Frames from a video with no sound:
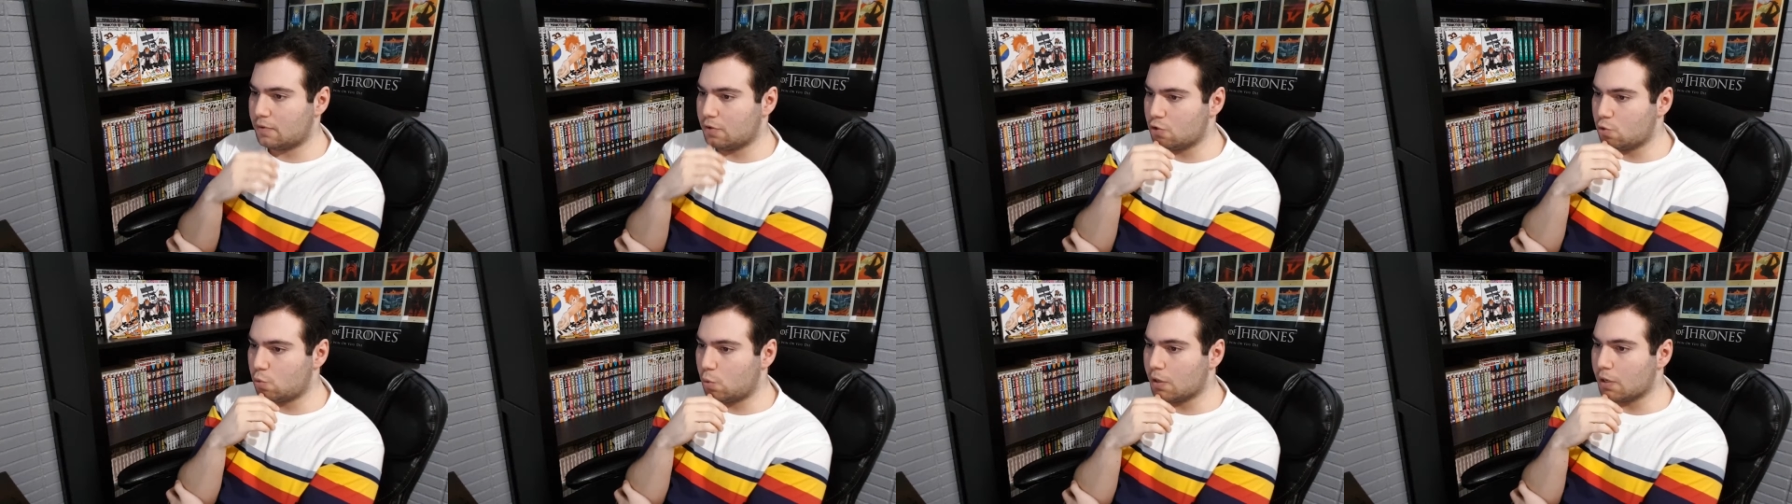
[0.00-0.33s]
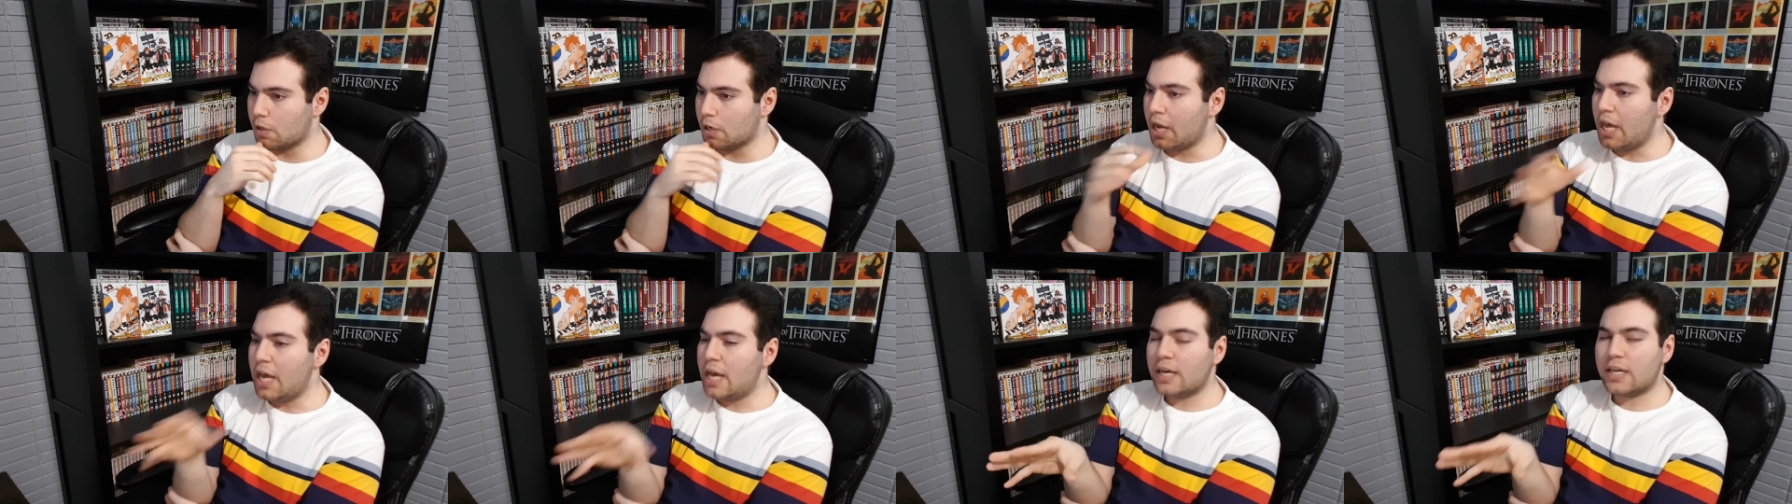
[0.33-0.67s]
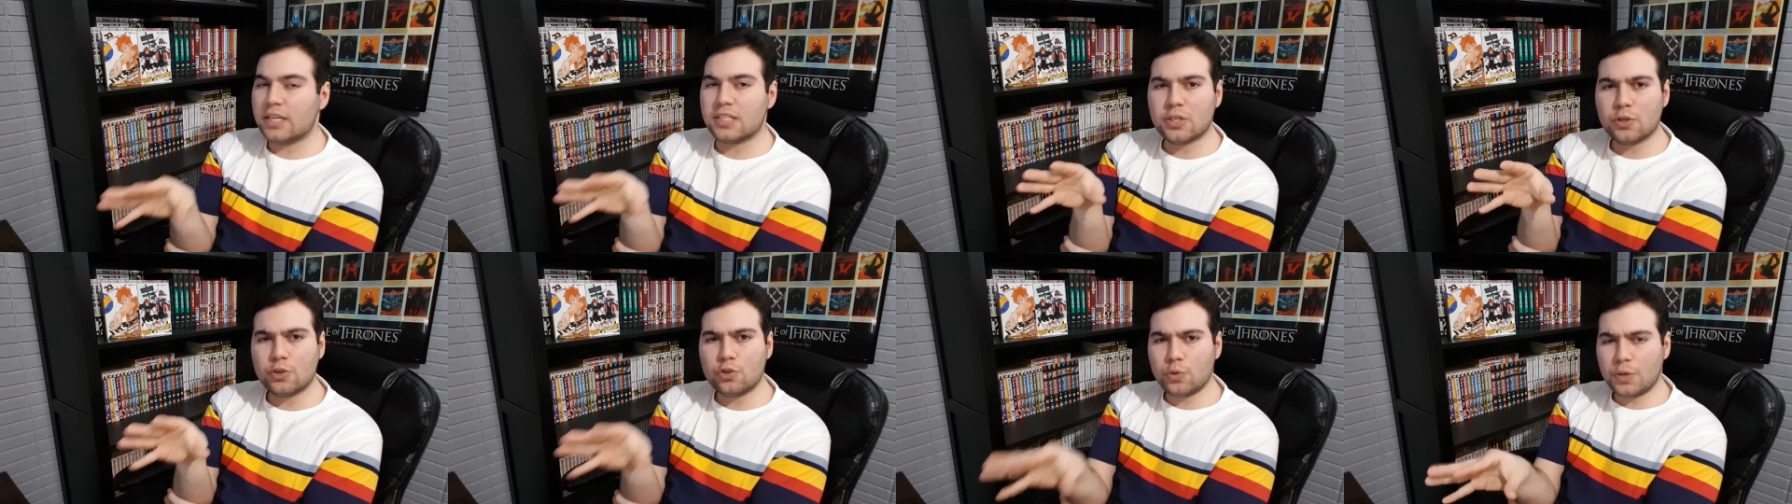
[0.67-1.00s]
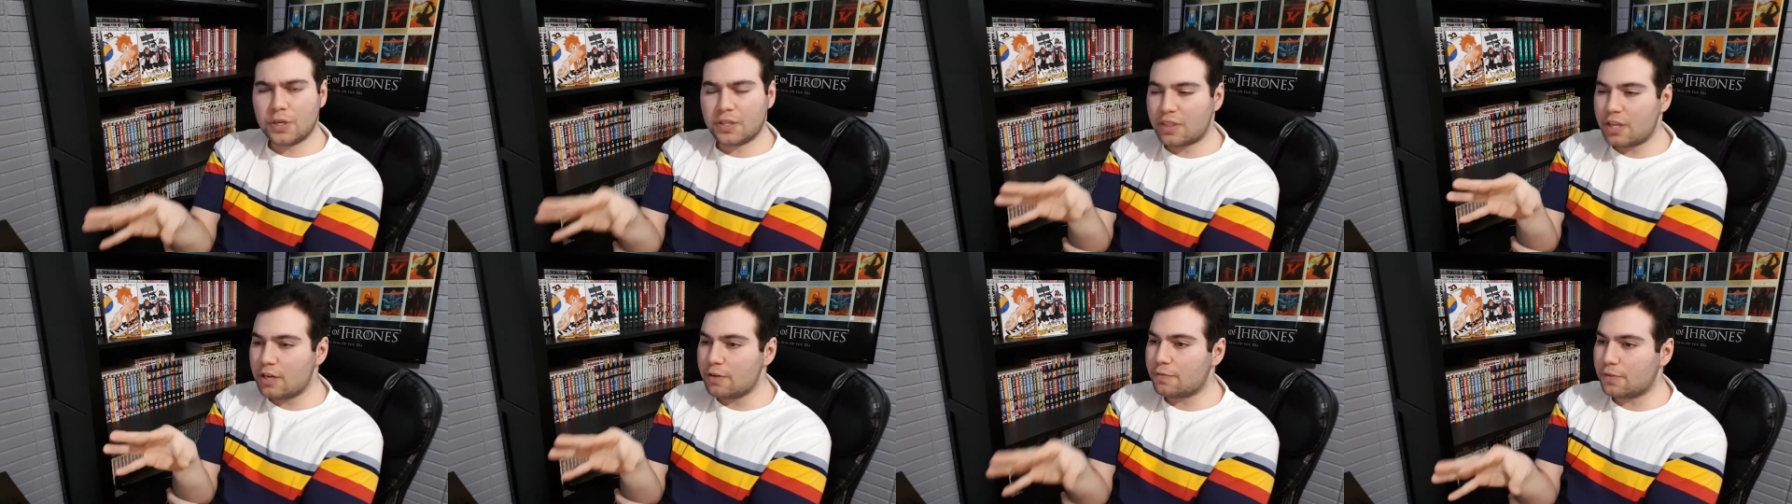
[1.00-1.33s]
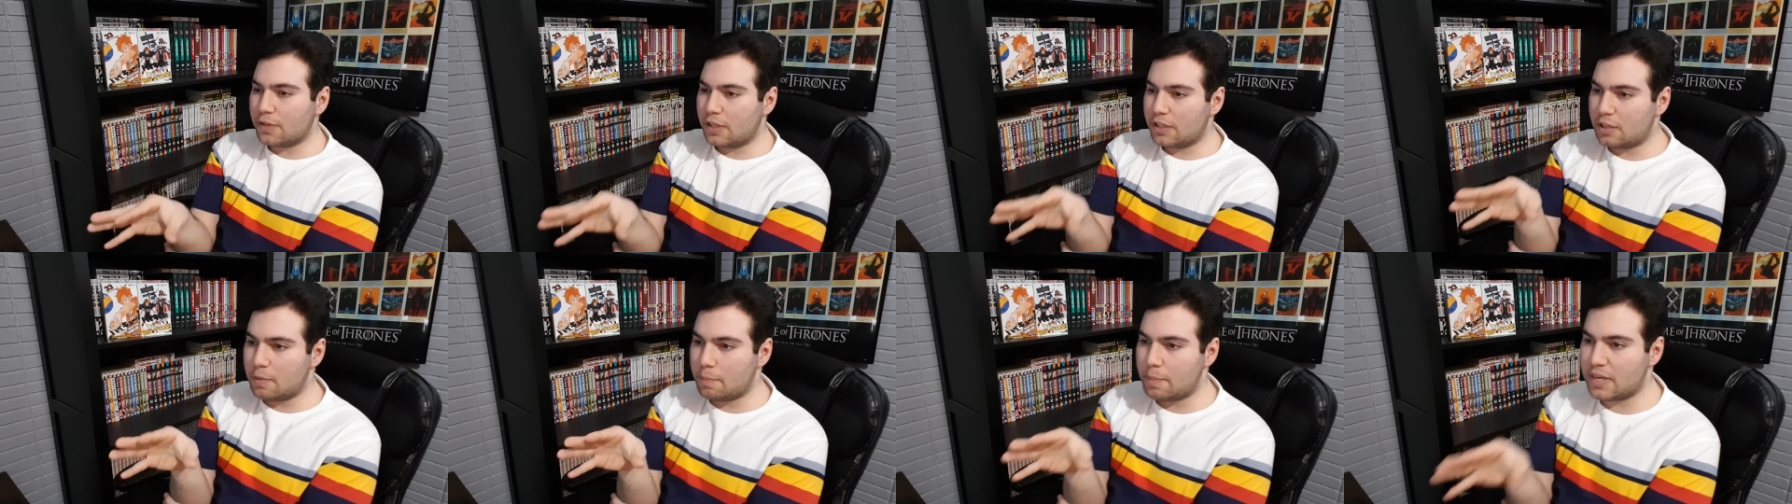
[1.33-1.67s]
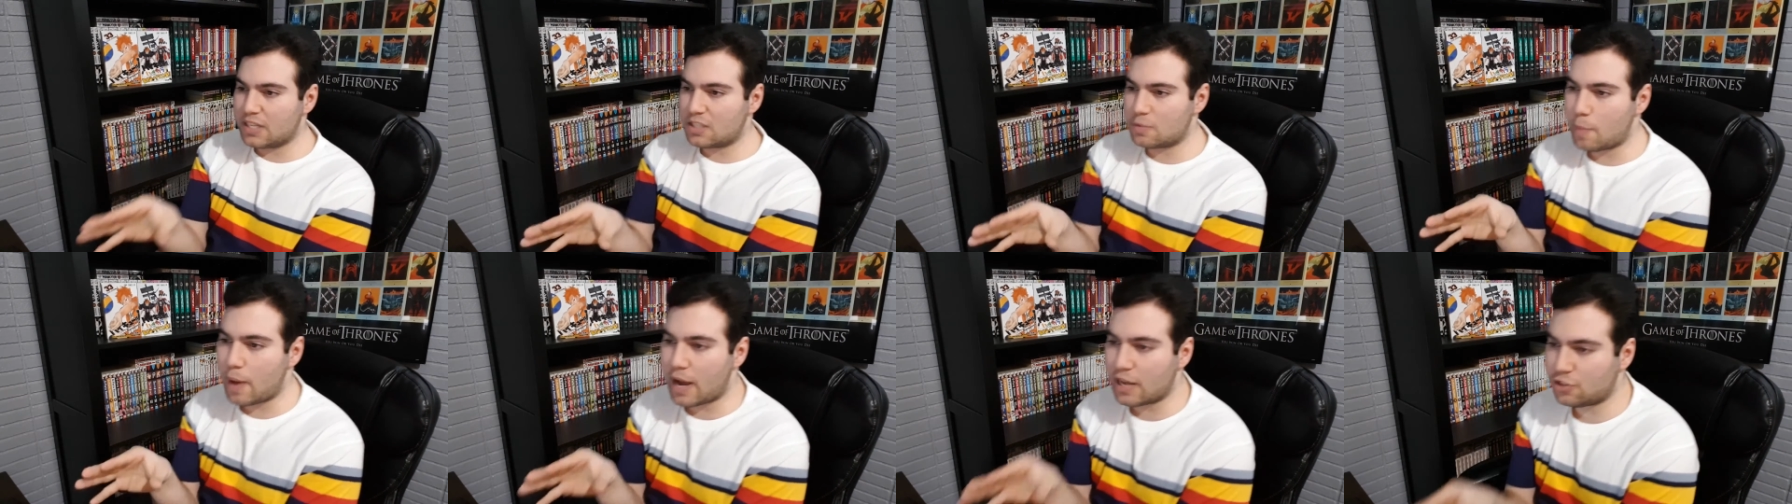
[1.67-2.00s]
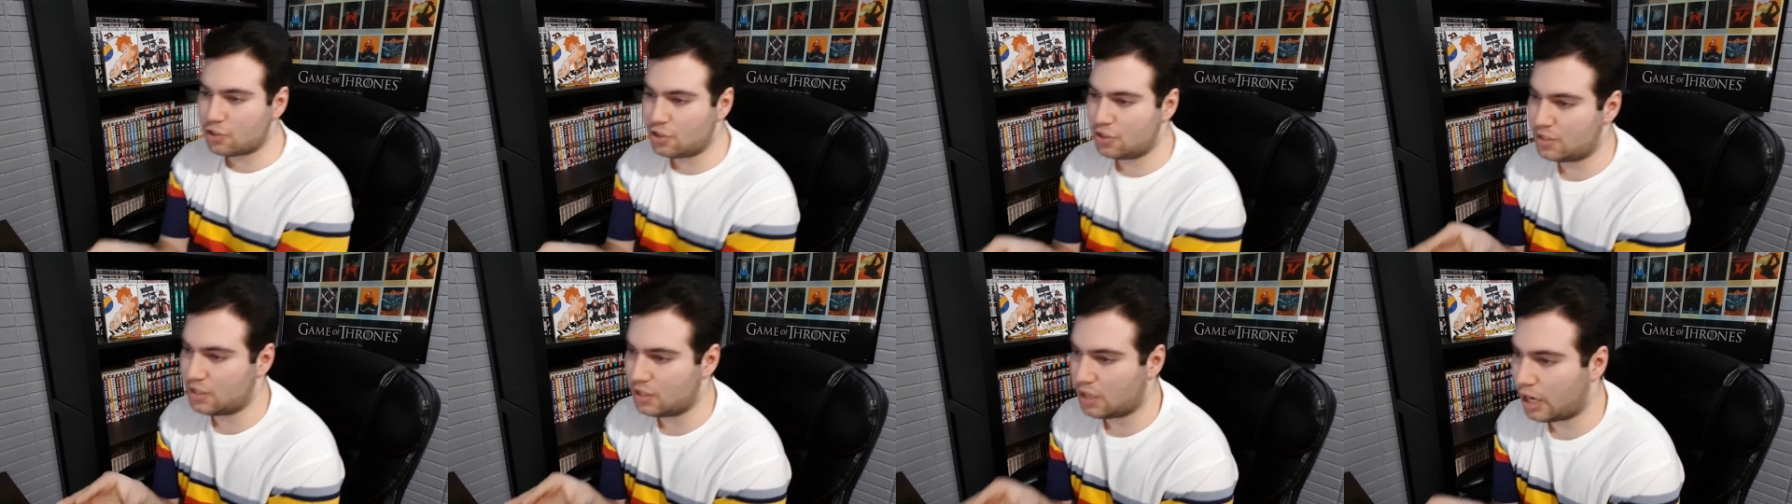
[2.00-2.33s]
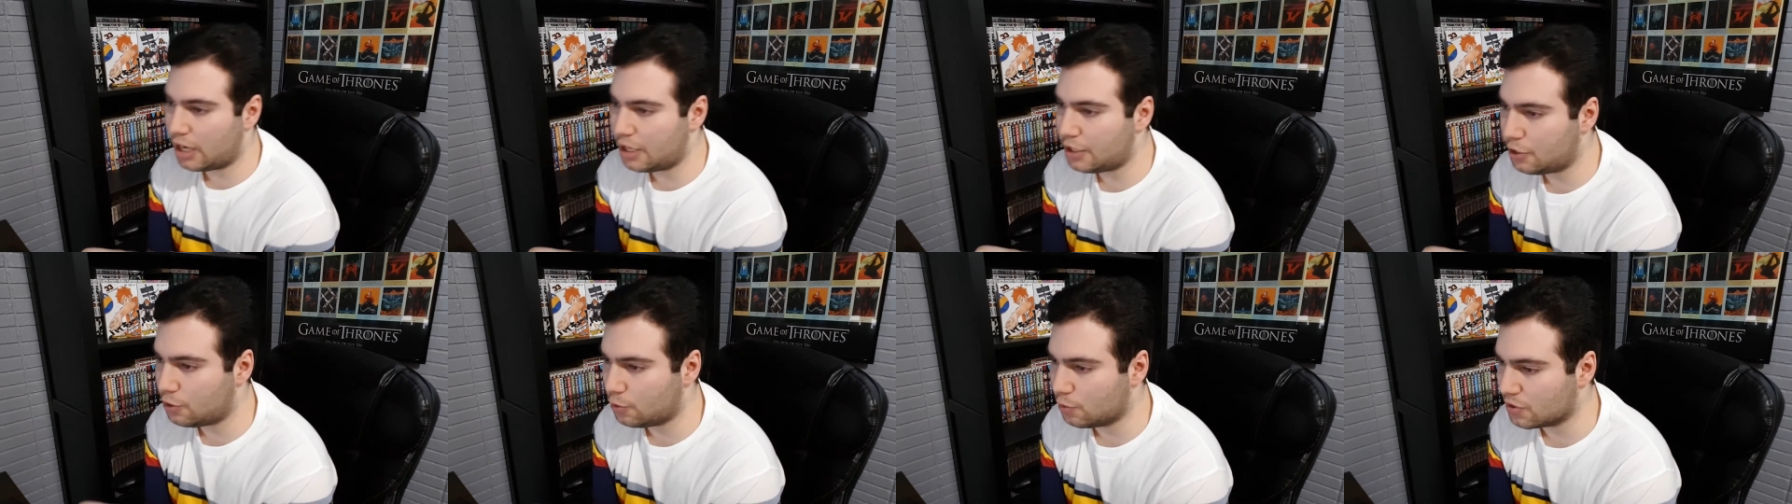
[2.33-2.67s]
on Twitter because they were doing a thing for like the best matches in Haikyuu